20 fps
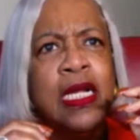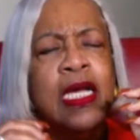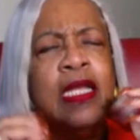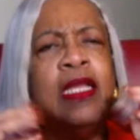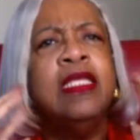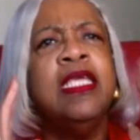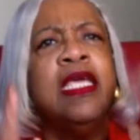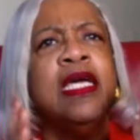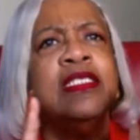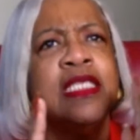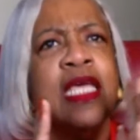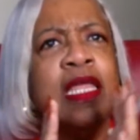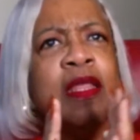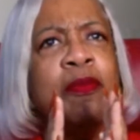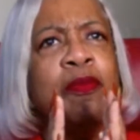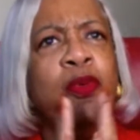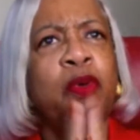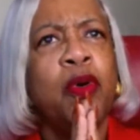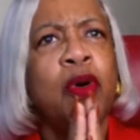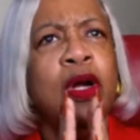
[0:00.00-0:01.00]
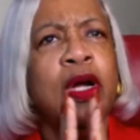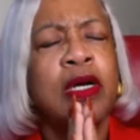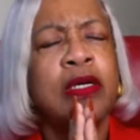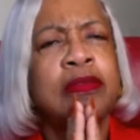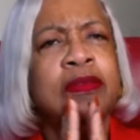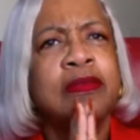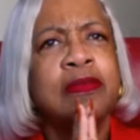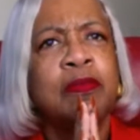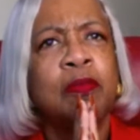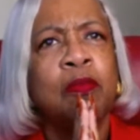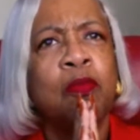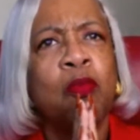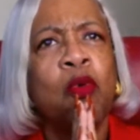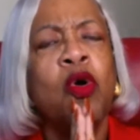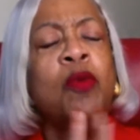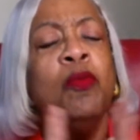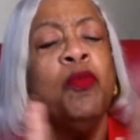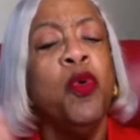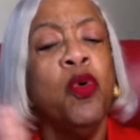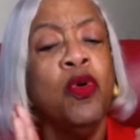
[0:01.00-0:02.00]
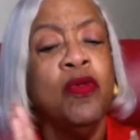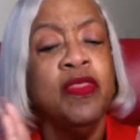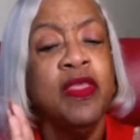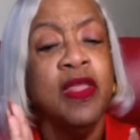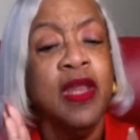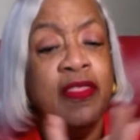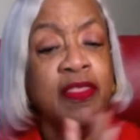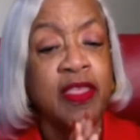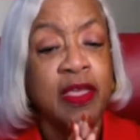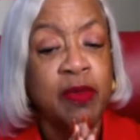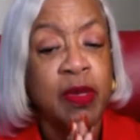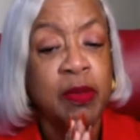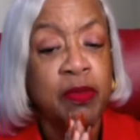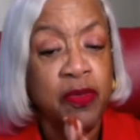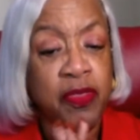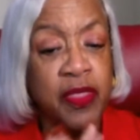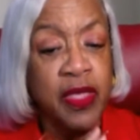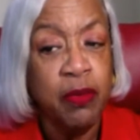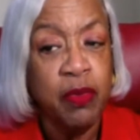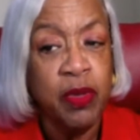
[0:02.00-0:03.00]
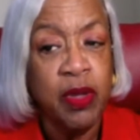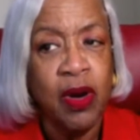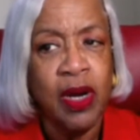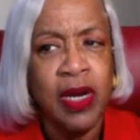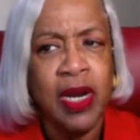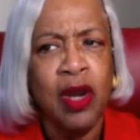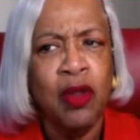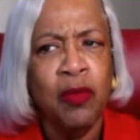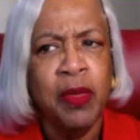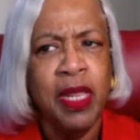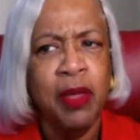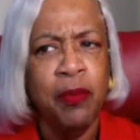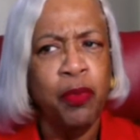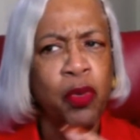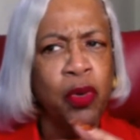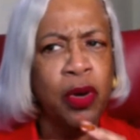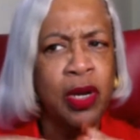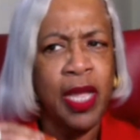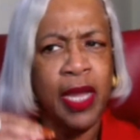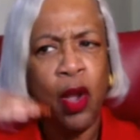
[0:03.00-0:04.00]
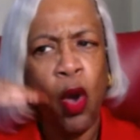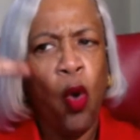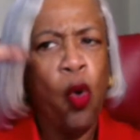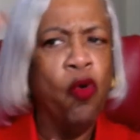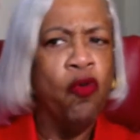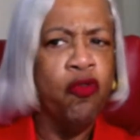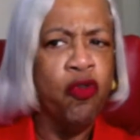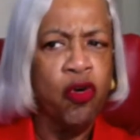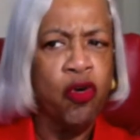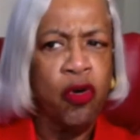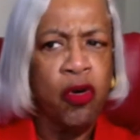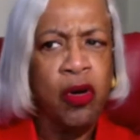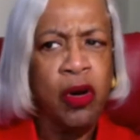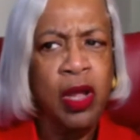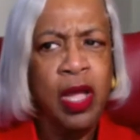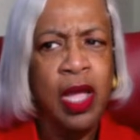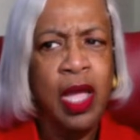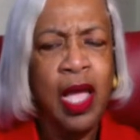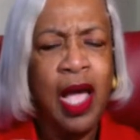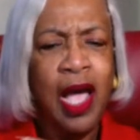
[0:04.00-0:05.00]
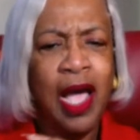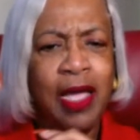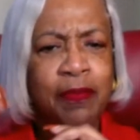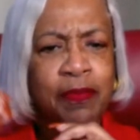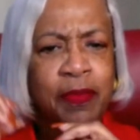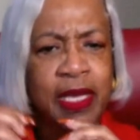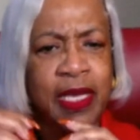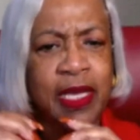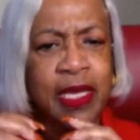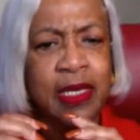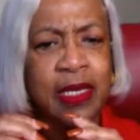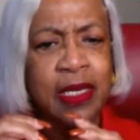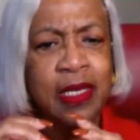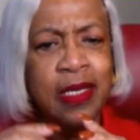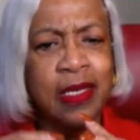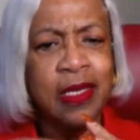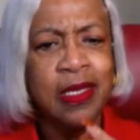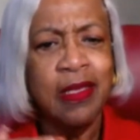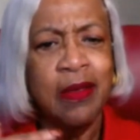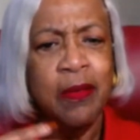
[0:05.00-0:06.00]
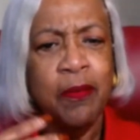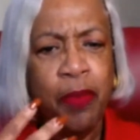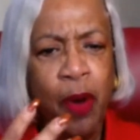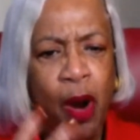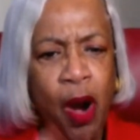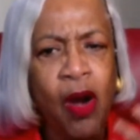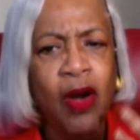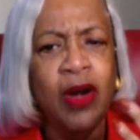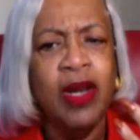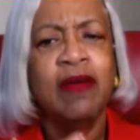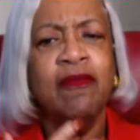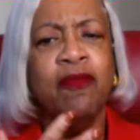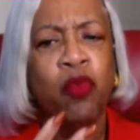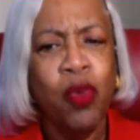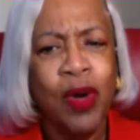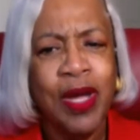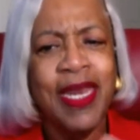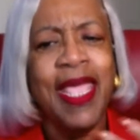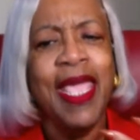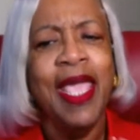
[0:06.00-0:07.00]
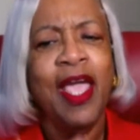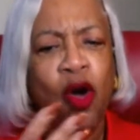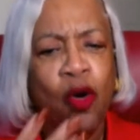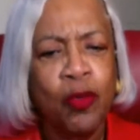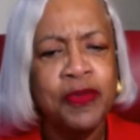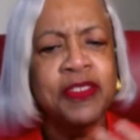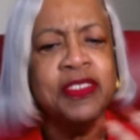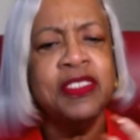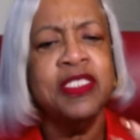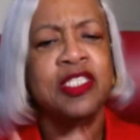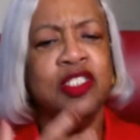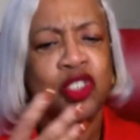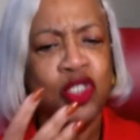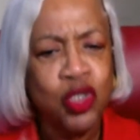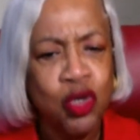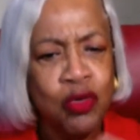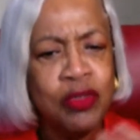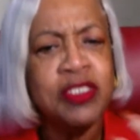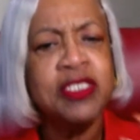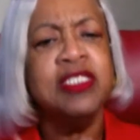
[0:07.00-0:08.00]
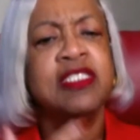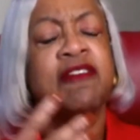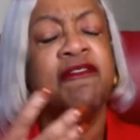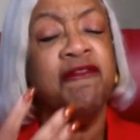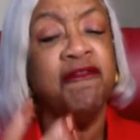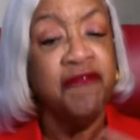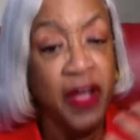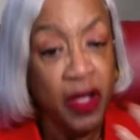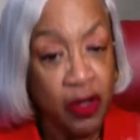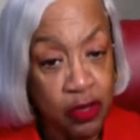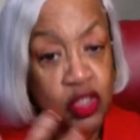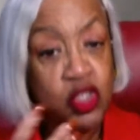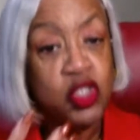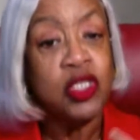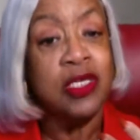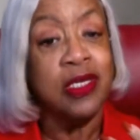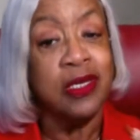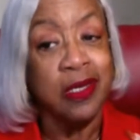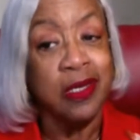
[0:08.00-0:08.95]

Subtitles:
Yes, more important than I think people think we are. And I don't mean important like over. I mean part of what helps the church to function